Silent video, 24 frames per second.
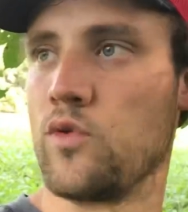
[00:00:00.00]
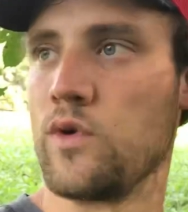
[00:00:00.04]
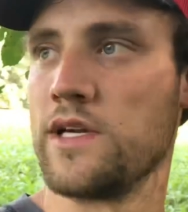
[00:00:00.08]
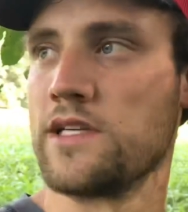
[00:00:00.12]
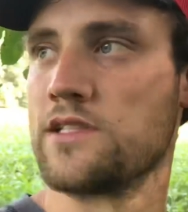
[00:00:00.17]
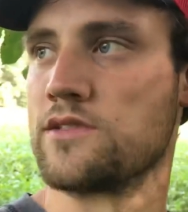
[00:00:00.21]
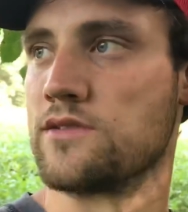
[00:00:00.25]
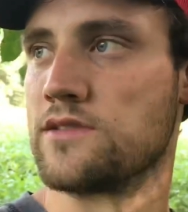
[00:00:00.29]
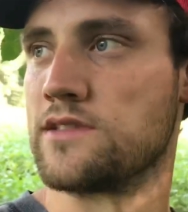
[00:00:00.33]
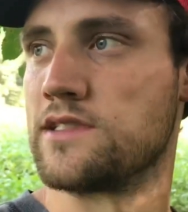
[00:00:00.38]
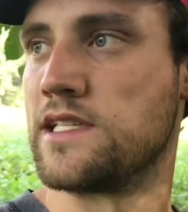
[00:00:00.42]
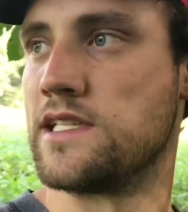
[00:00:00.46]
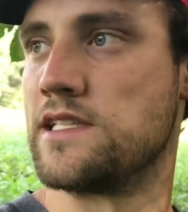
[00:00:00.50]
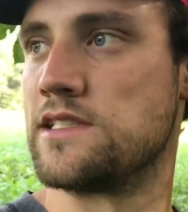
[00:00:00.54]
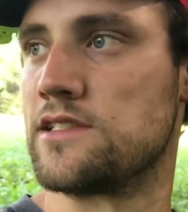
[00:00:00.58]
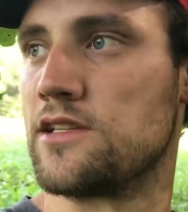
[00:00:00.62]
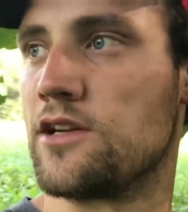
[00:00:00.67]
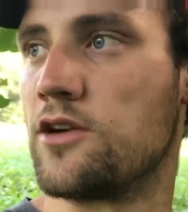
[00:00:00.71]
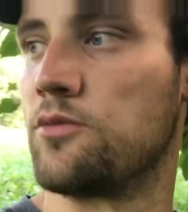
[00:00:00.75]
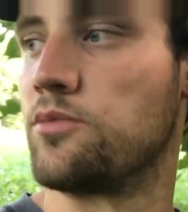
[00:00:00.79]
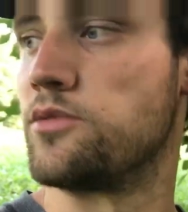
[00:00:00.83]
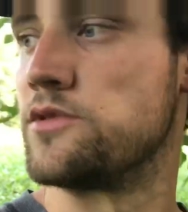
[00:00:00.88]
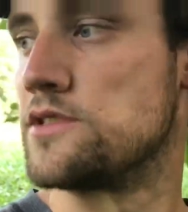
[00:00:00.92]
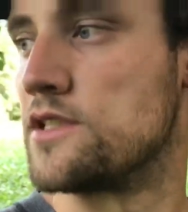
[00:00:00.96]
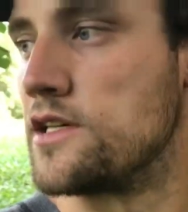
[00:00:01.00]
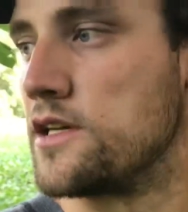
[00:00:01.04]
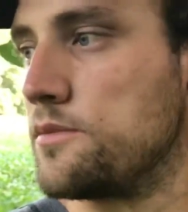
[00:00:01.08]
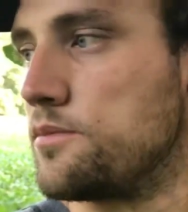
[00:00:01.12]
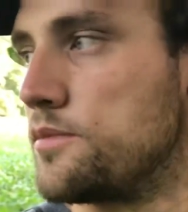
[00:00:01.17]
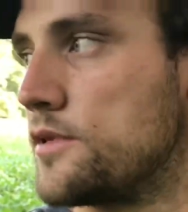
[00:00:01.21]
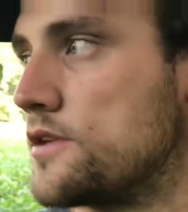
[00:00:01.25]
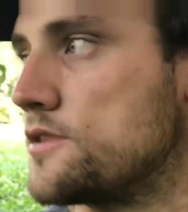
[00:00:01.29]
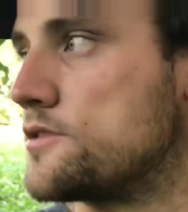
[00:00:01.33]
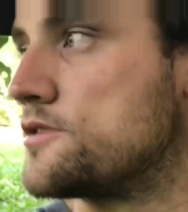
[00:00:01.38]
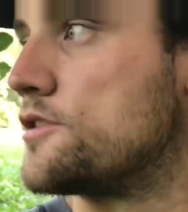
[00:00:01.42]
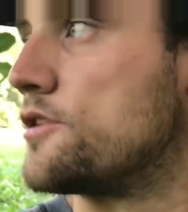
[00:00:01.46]
weeks when season opens up,
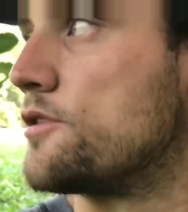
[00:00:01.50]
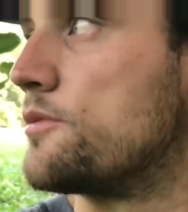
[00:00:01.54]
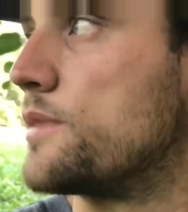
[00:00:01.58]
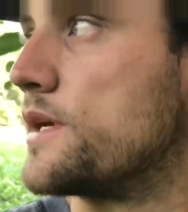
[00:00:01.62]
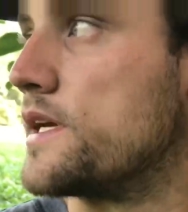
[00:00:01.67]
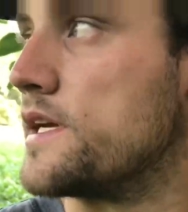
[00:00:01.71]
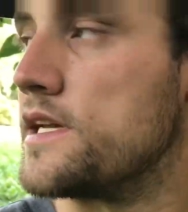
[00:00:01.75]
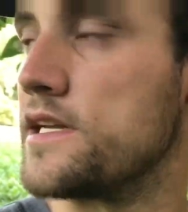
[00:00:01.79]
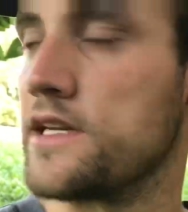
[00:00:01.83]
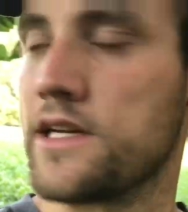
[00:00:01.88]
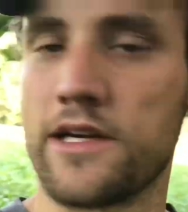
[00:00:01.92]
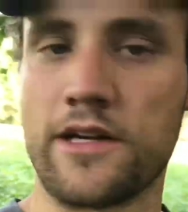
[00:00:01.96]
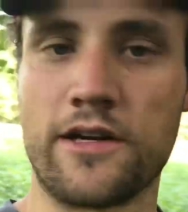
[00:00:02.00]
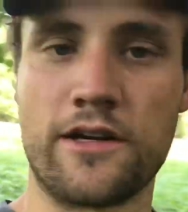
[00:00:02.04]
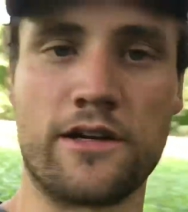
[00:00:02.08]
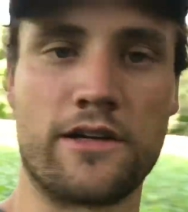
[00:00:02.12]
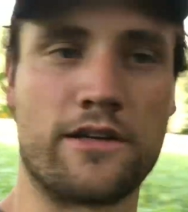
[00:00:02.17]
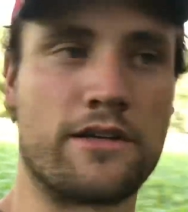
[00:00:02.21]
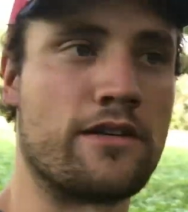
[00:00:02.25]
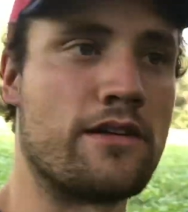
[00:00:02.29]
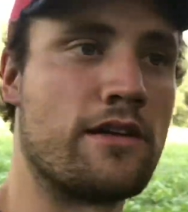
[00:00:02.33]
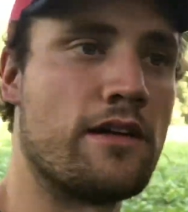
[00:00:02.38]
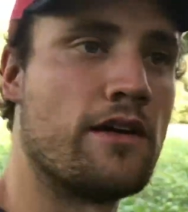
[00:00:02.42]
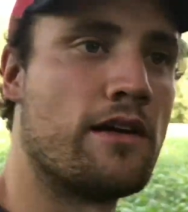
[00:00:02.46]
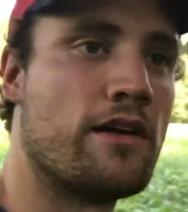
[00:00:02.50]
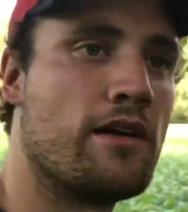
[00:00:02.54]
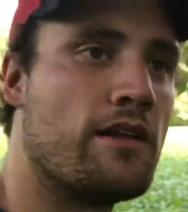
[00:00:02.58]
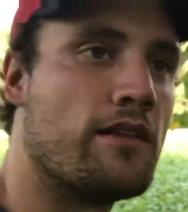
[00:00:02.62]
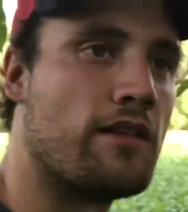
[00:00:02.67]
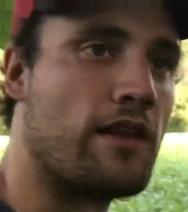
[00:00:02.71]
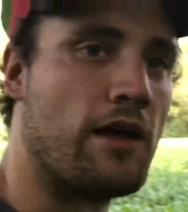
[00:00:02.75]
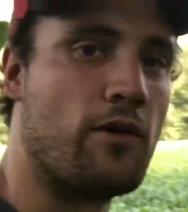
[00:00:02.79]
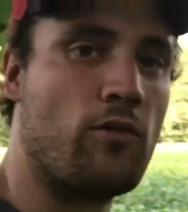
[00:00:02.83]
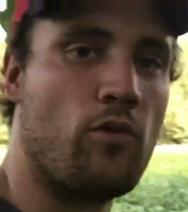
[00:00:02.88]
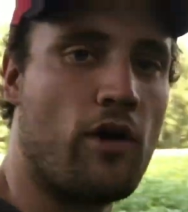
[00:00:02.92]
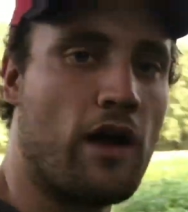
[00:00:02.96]
they'll still be in here and
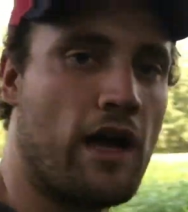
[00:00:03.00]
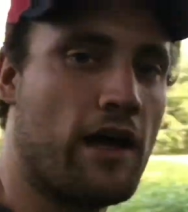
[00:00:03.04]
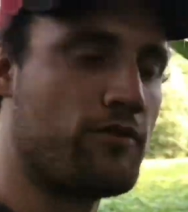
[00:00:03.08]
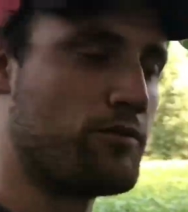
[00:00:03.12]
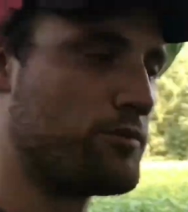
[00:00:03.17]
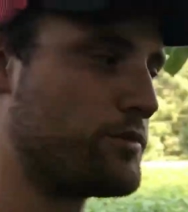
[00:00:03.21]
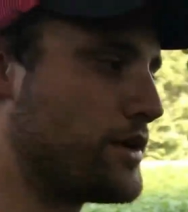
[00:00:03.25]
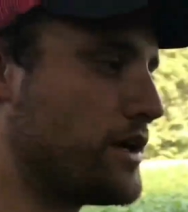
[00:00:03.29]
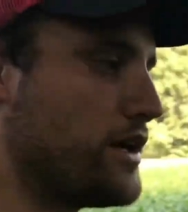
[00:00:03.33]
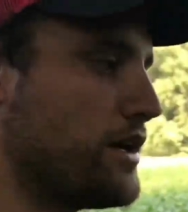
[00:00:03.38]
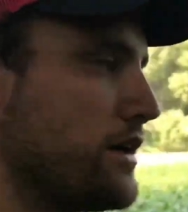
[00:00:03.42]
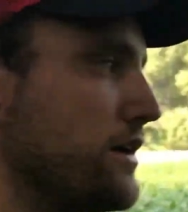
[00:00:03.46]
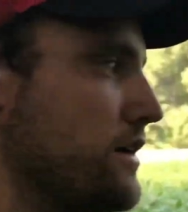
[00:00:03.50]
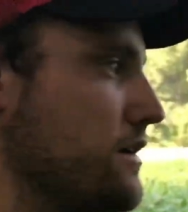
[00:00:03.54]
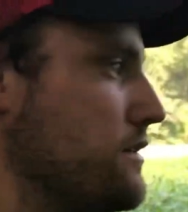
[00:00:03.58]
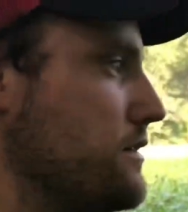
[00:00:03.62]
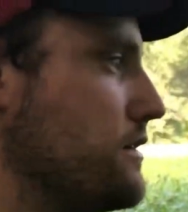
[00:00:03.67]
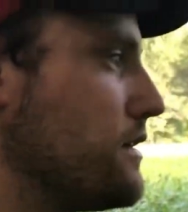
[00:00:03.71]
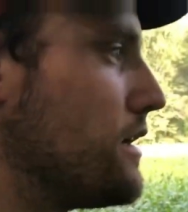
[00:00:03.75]
they won't have them cut.